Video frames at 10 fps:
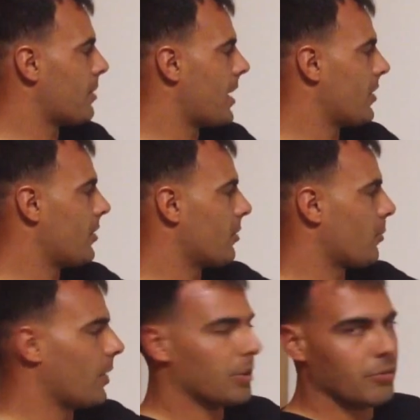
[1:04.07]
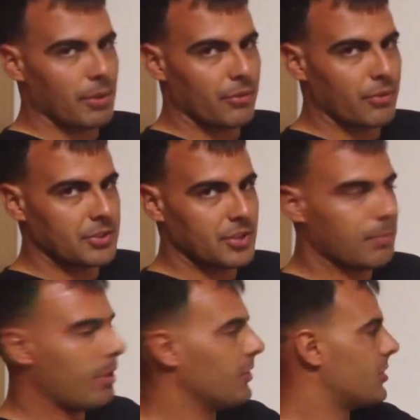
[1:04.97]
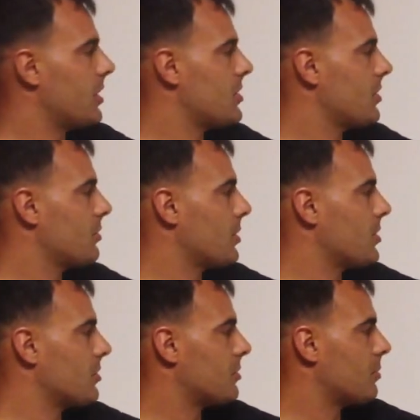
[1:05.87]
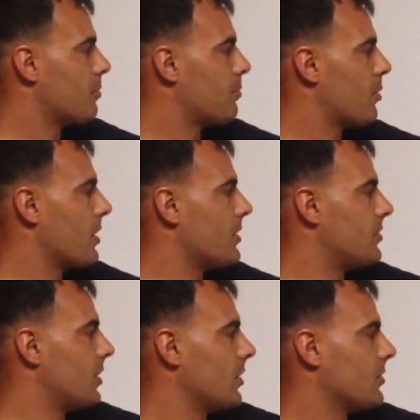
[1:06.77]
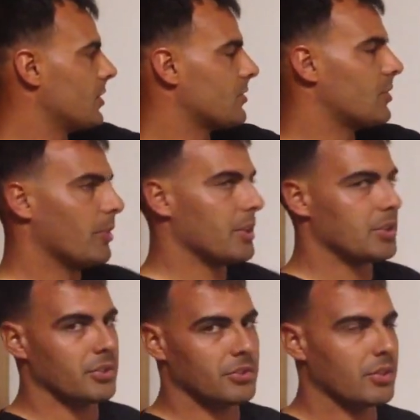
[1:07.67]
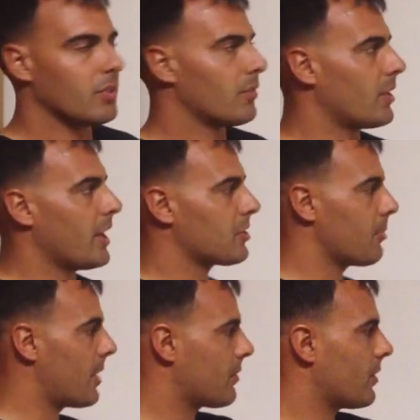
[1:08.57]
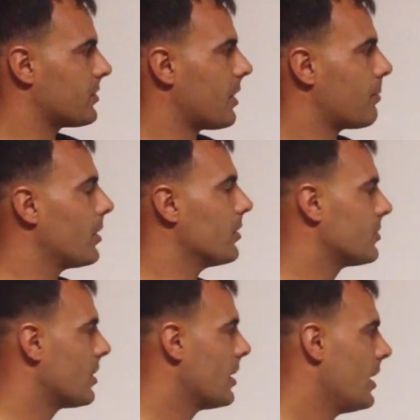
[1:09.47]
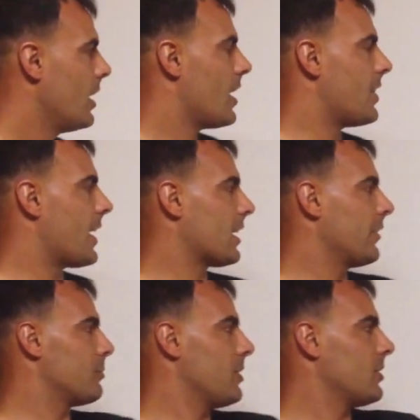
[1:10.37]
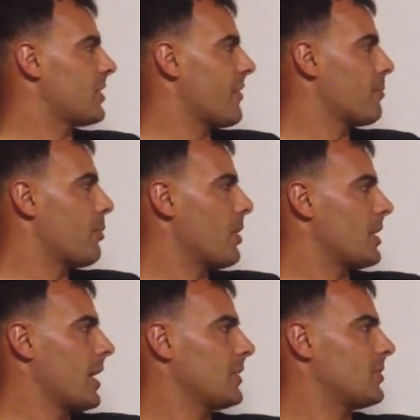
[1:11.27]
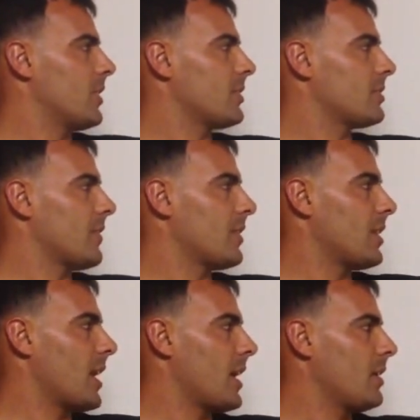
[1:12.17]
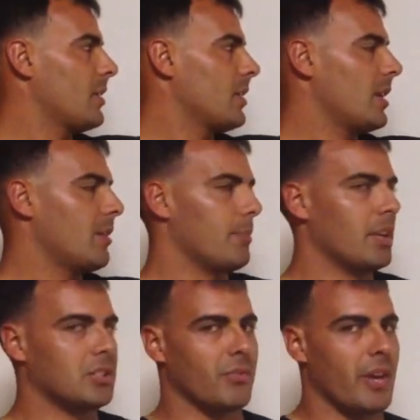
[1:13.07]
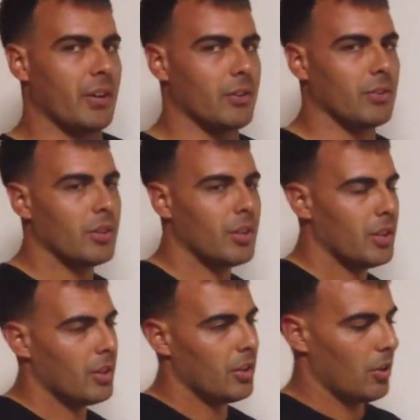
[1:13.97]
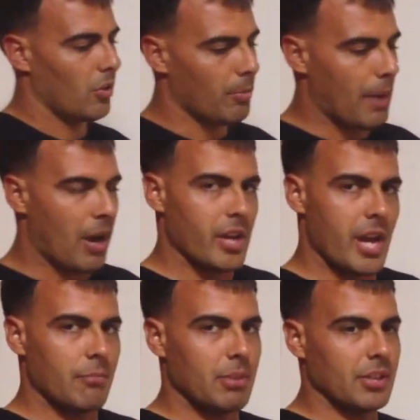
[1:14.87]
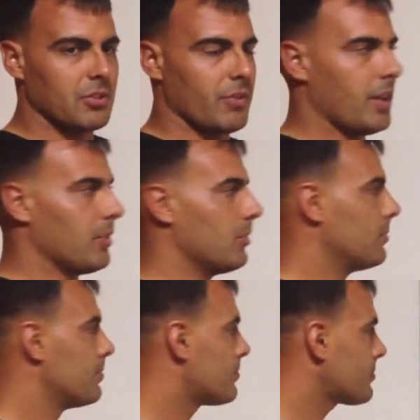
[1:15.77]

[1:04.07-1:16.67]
by the width of my front sight post in inches, which is 0.062 inches for National Match front sight post. And that gives me 7.9679 minutes of angle, or about 8 minutes of angle.